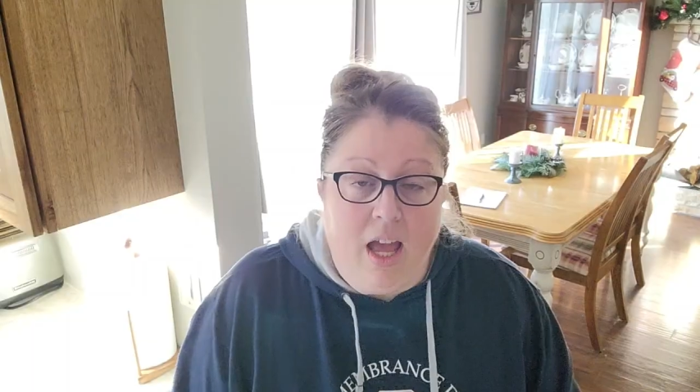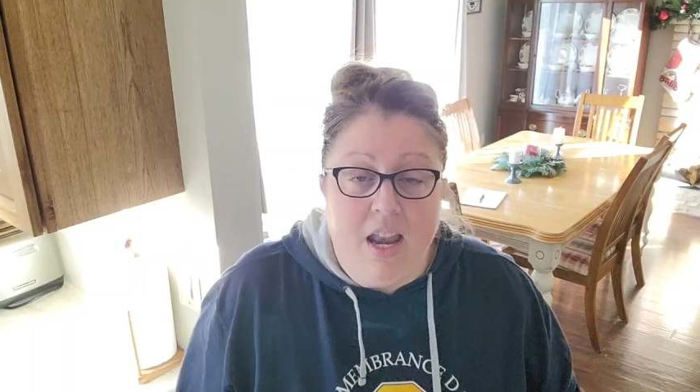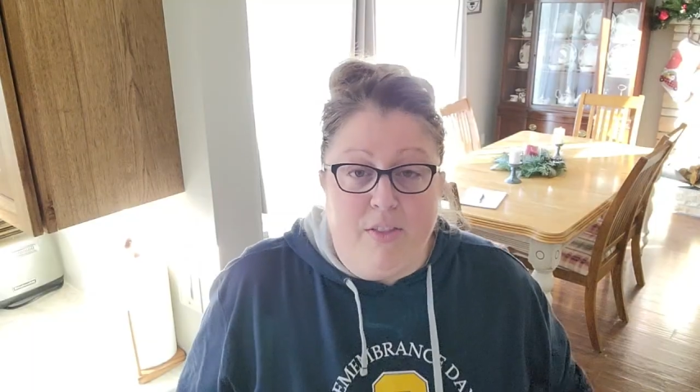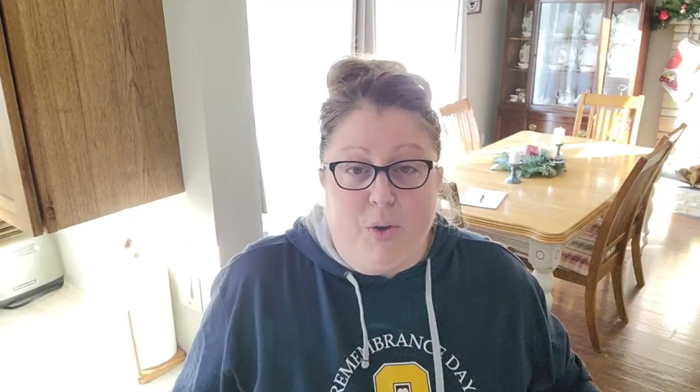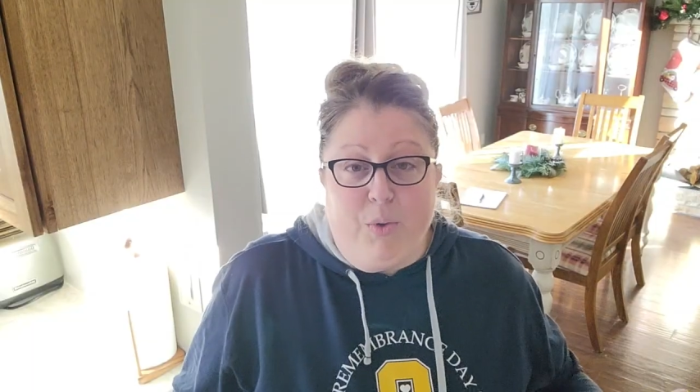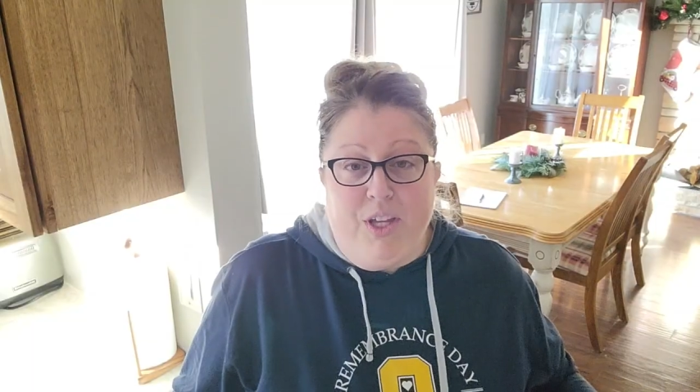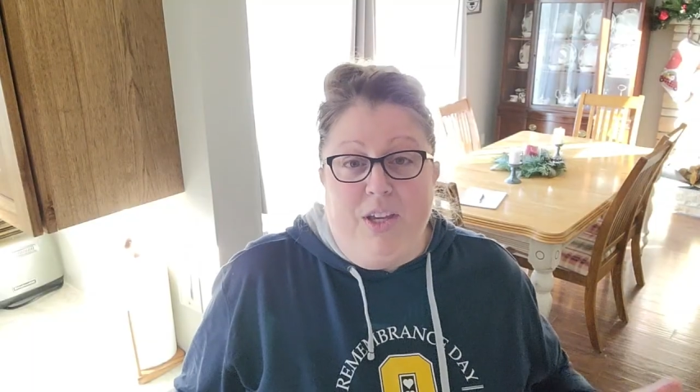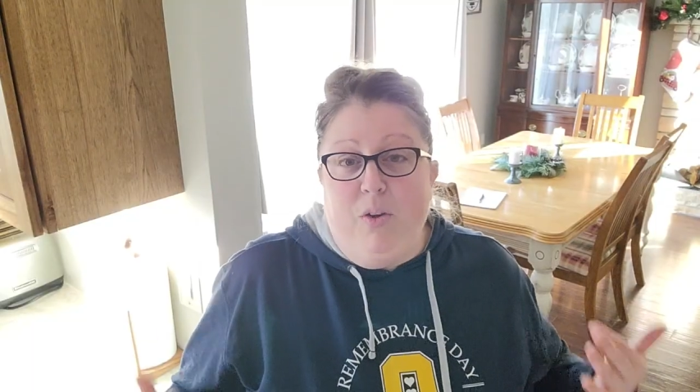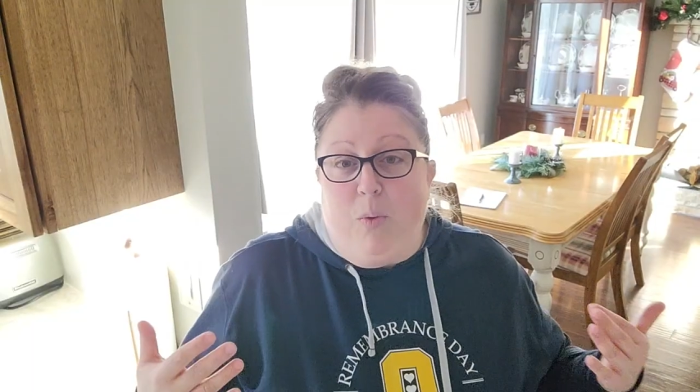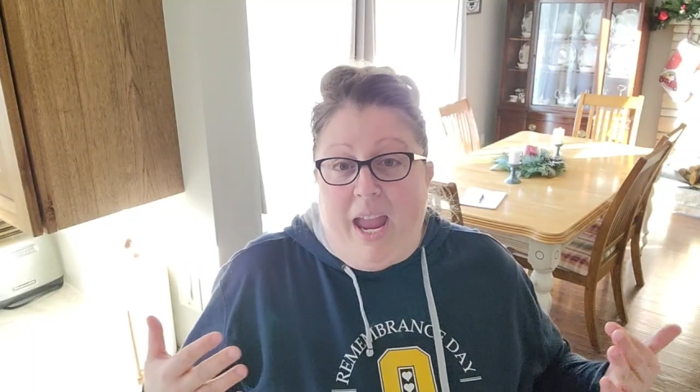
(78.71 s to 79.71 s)
Another really
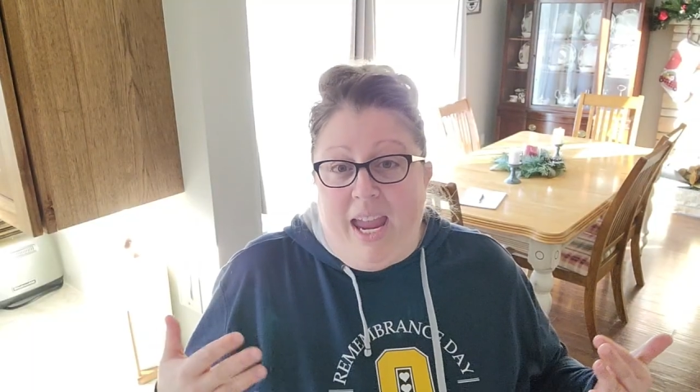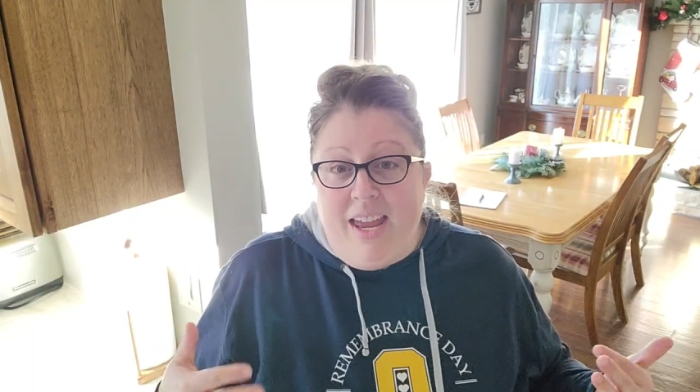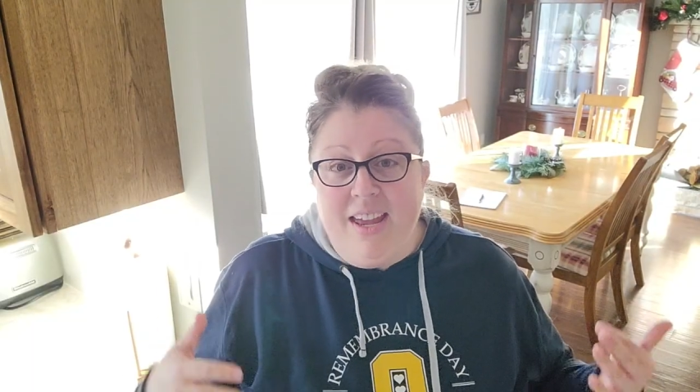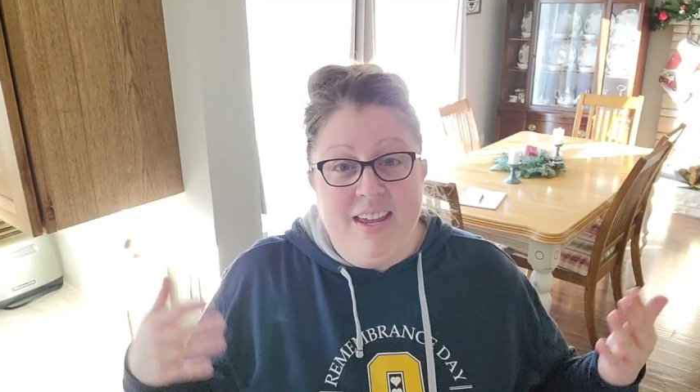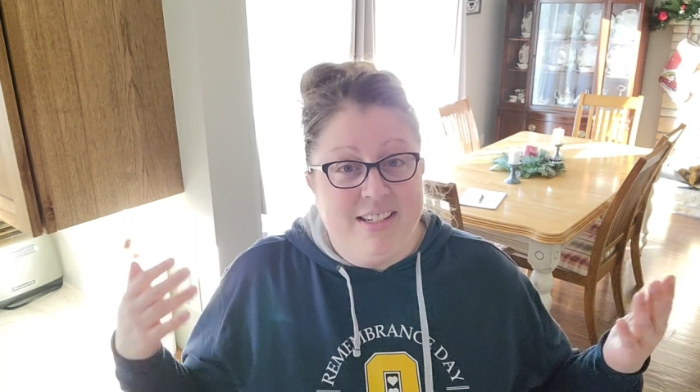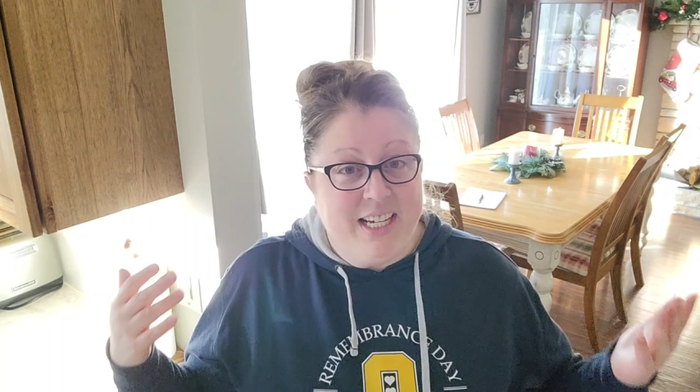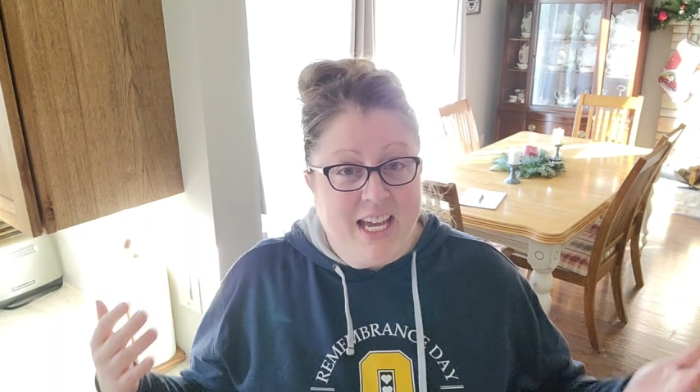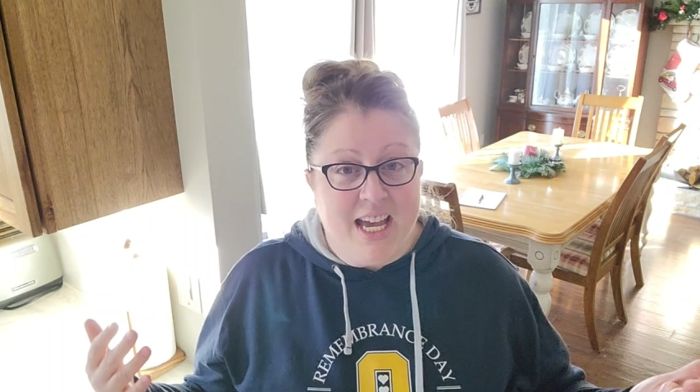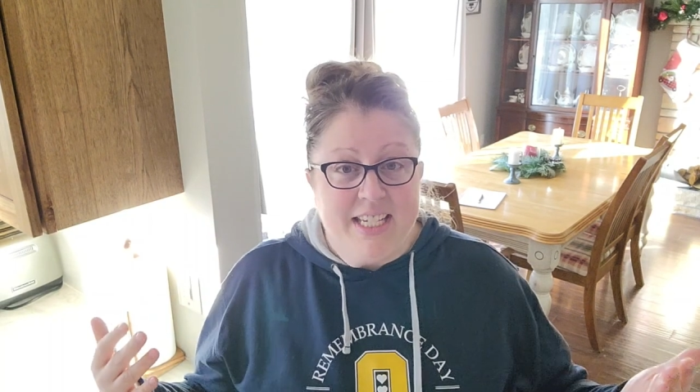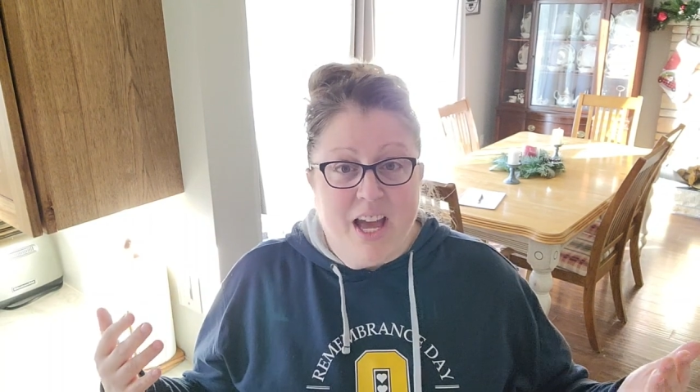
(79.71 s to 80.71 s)
good way to
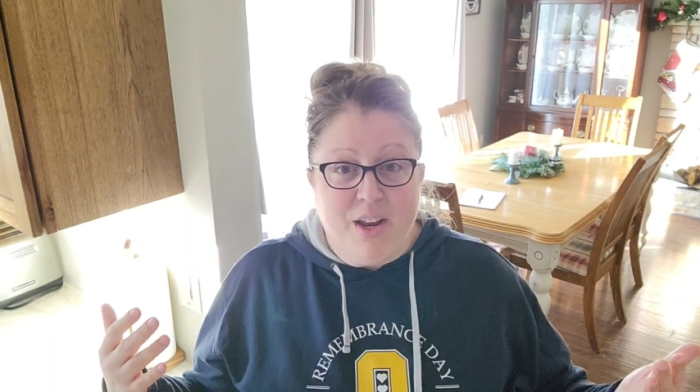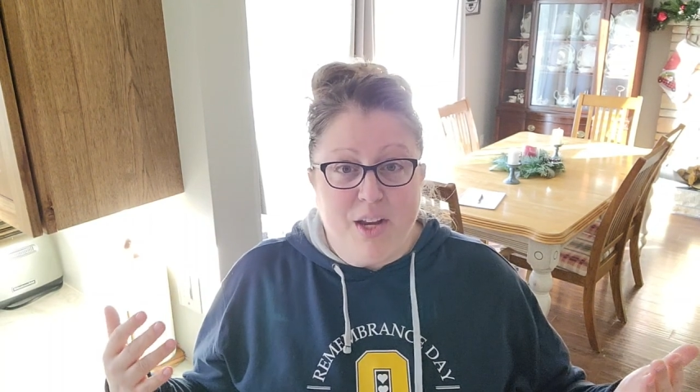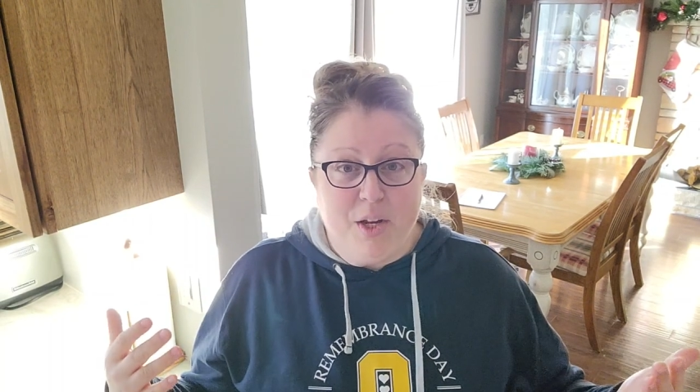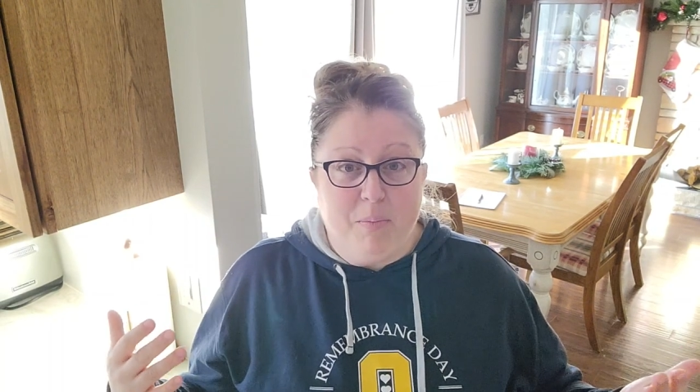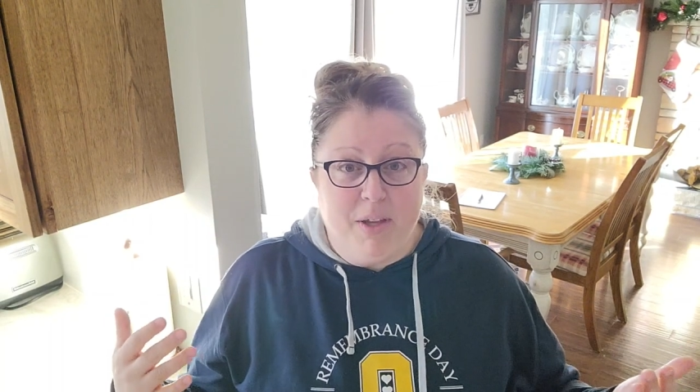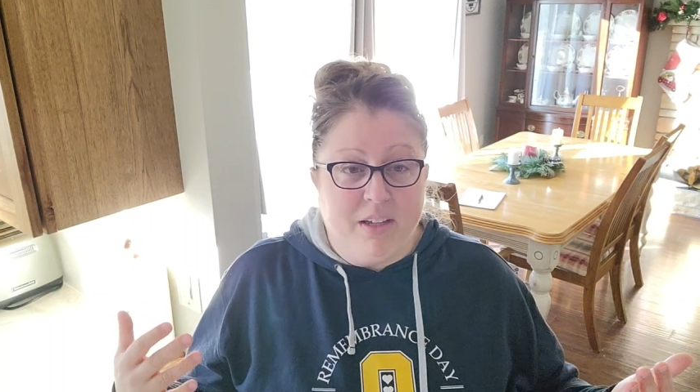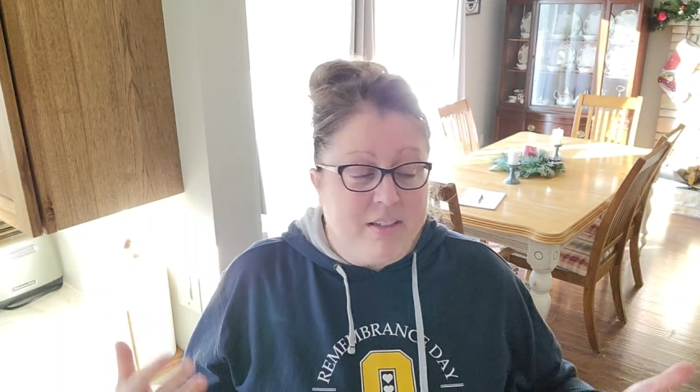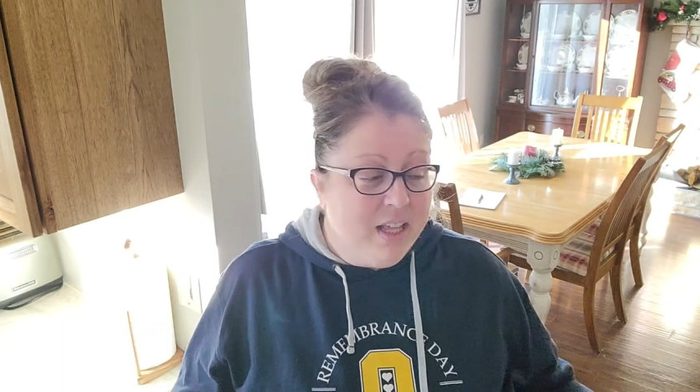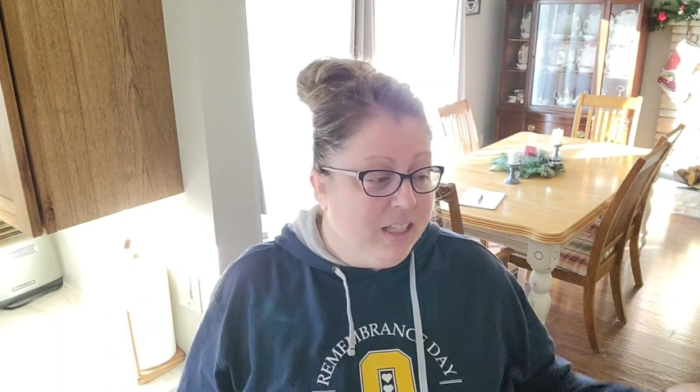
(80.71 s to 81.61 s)
cut down on your bill,